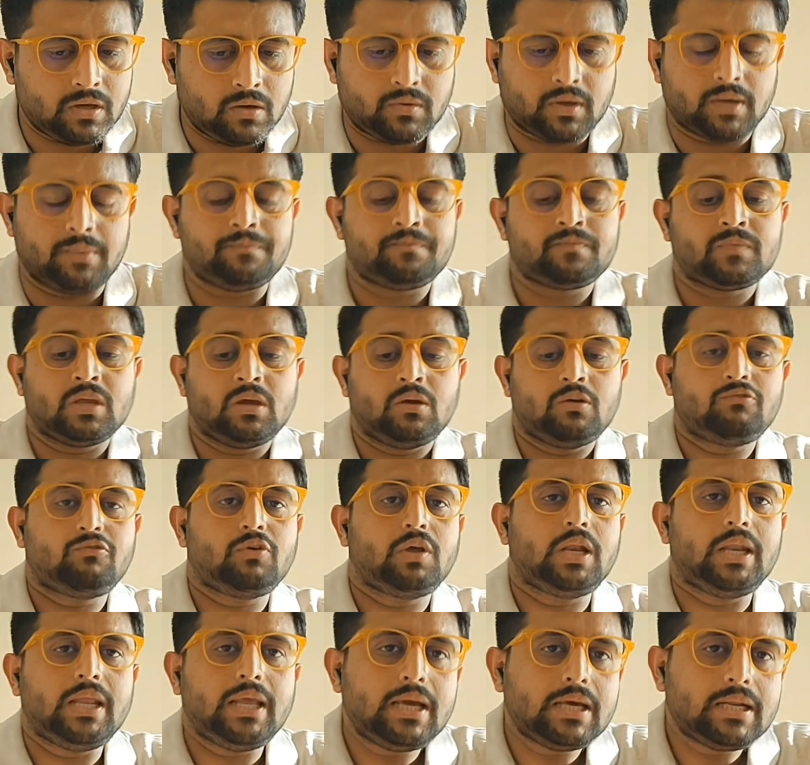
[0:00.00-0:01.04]
Okay,
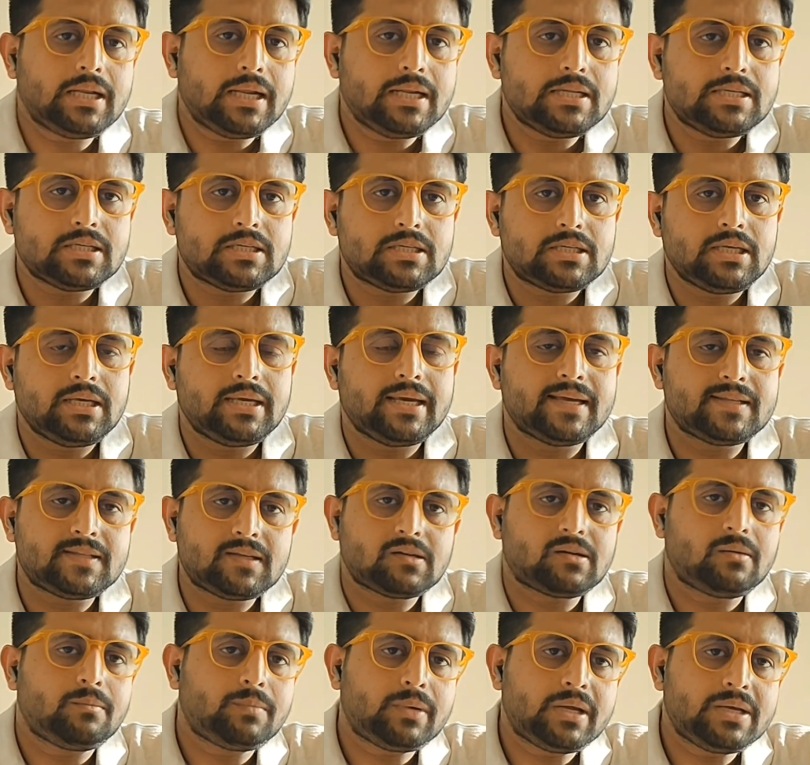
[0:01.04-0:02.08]
for legal entity, as
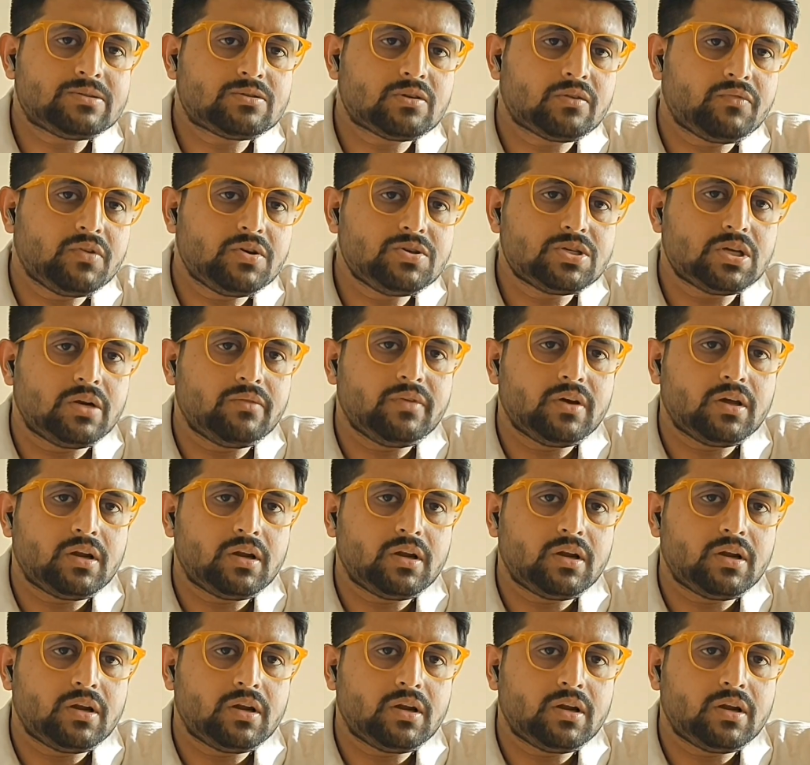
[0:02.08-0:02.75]
a compliance official,